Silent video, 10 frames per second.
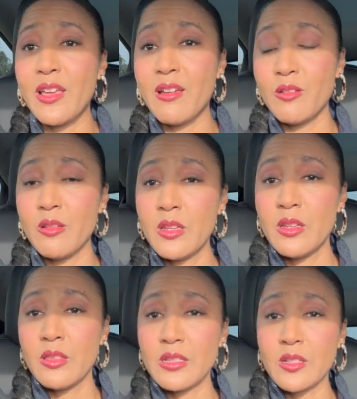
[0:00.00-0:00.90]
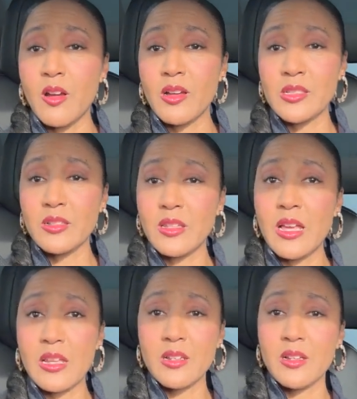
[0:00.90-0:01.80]
now that's causing a
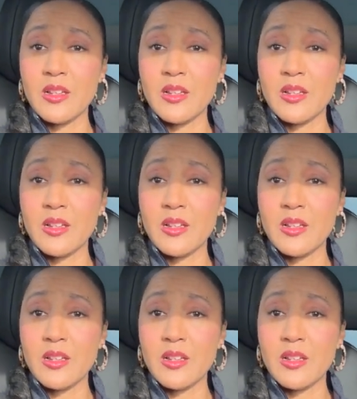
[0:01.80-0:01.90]
lot of